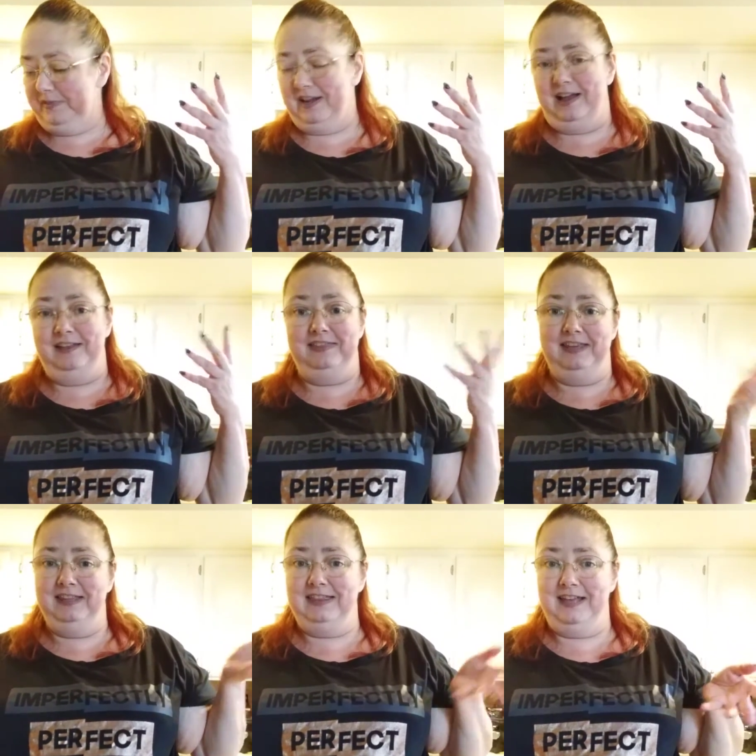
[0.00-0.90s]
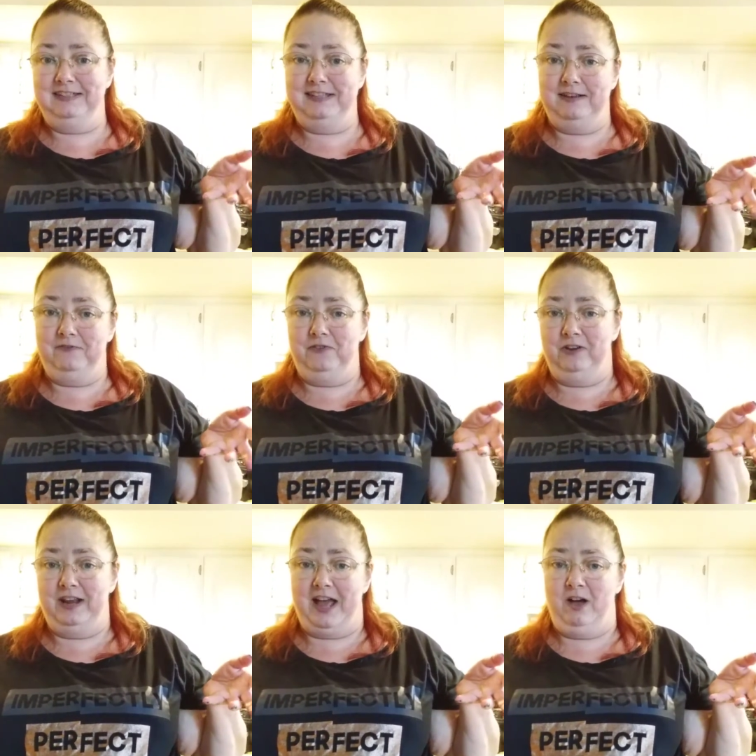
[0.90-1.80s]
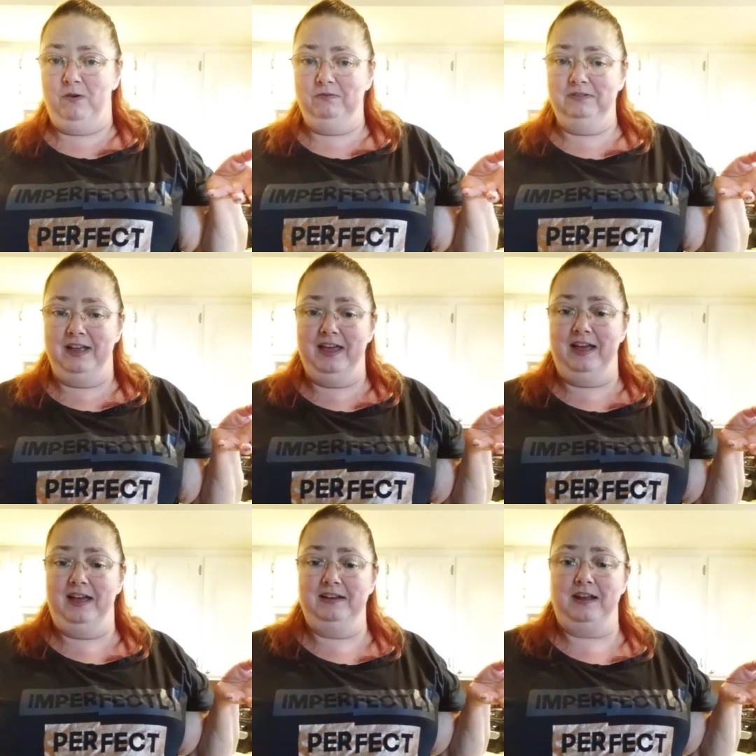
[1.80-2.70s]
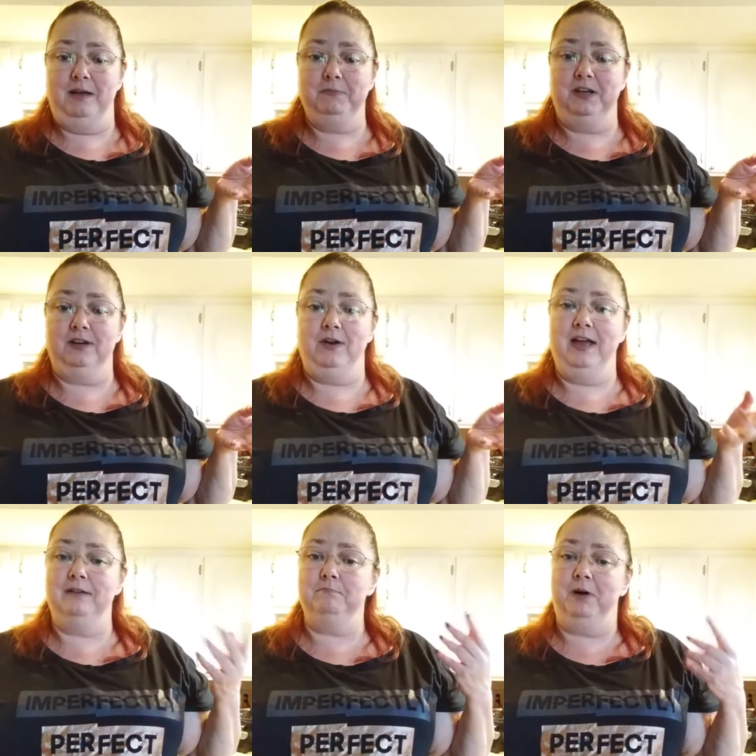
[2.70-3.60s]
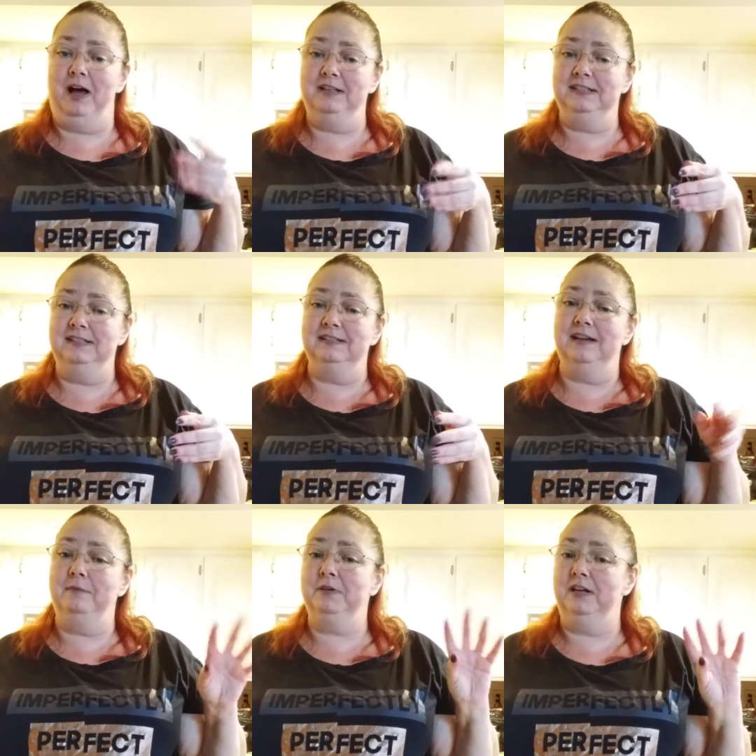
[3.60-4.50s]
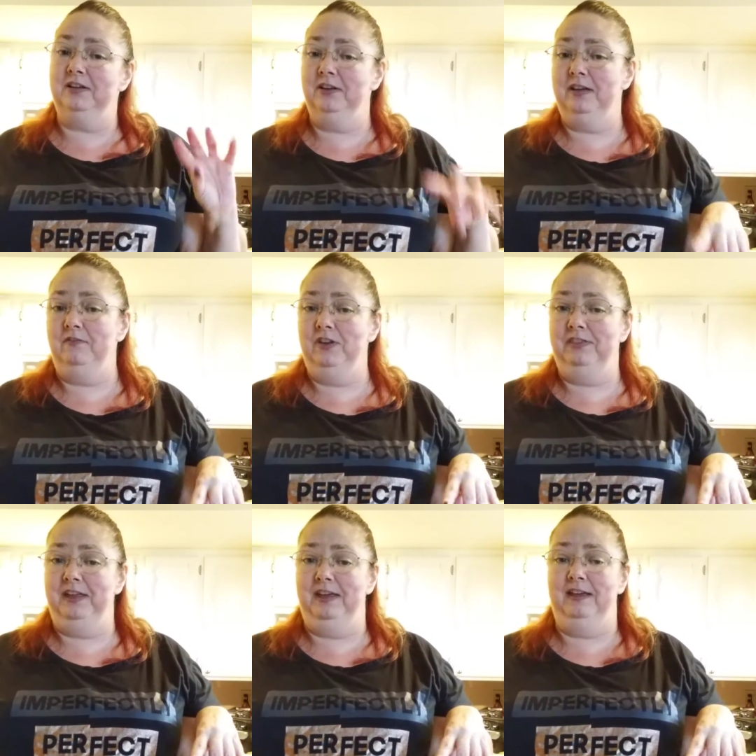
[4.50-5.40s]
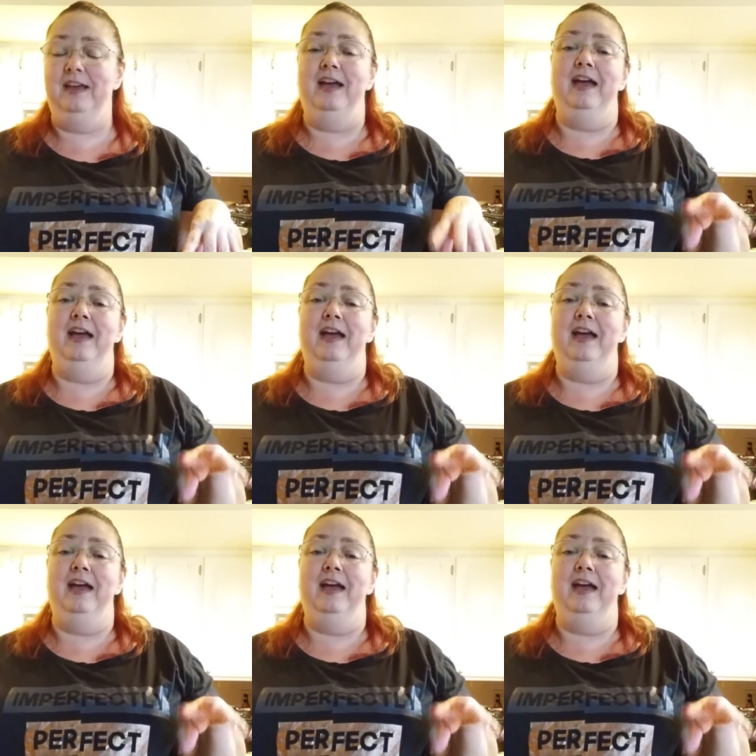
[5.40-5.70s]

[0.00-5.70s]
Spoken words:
I think that's it for now. And I'm going to go ahead and pause it. I'm going to cook everything.